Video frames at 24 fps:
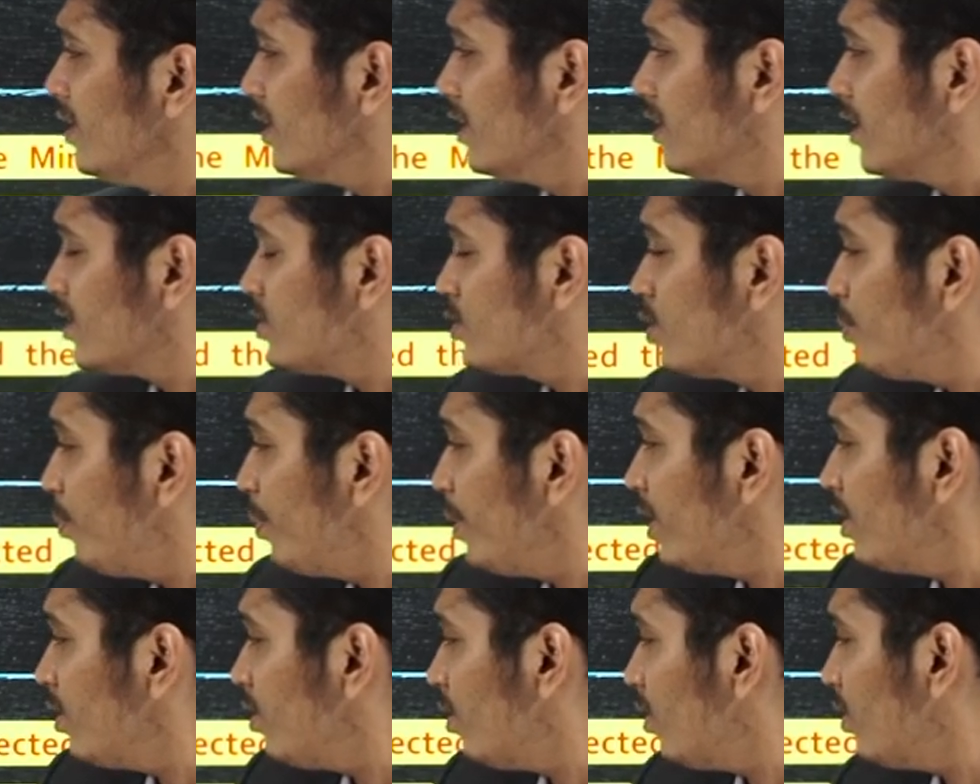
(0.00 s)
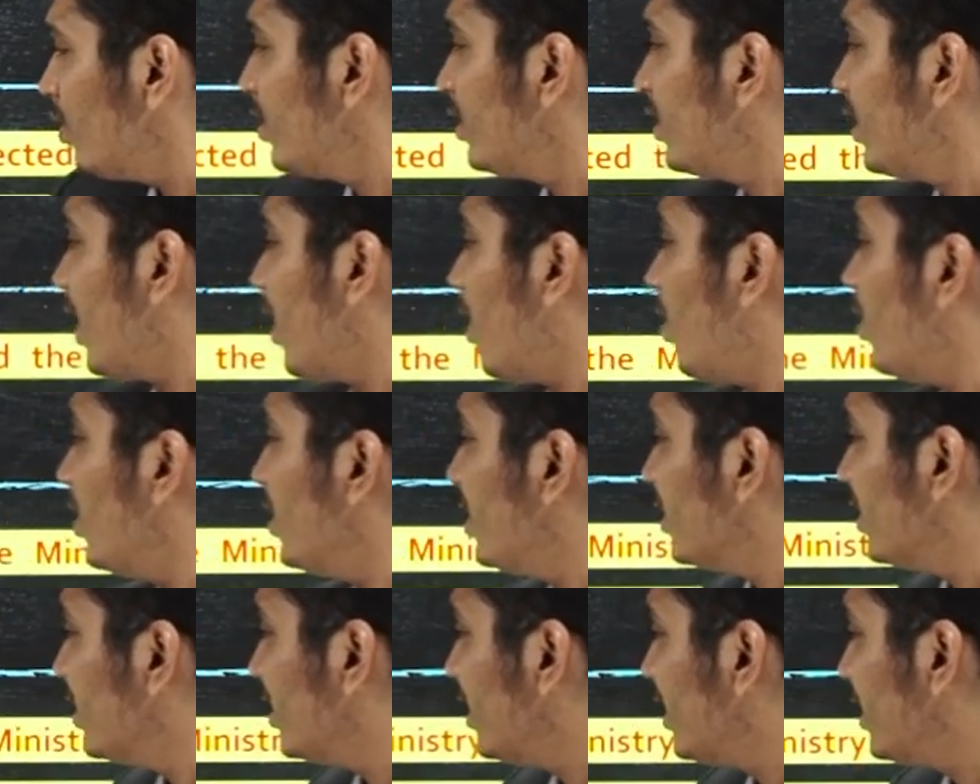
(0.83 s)
The Supreme Court
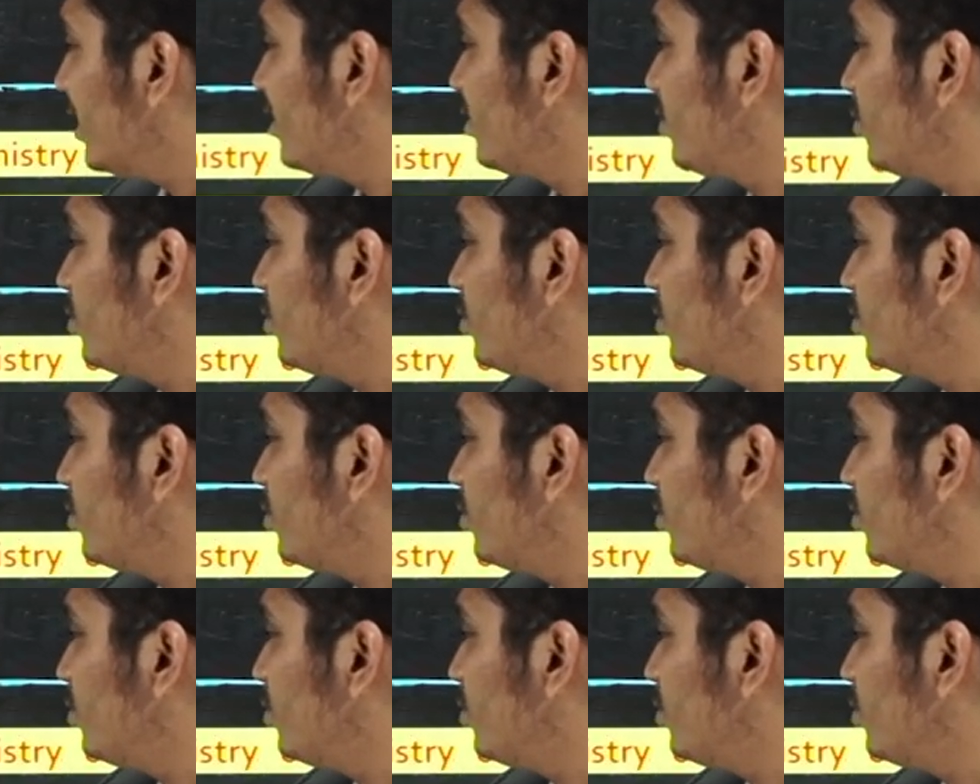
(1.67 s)
order in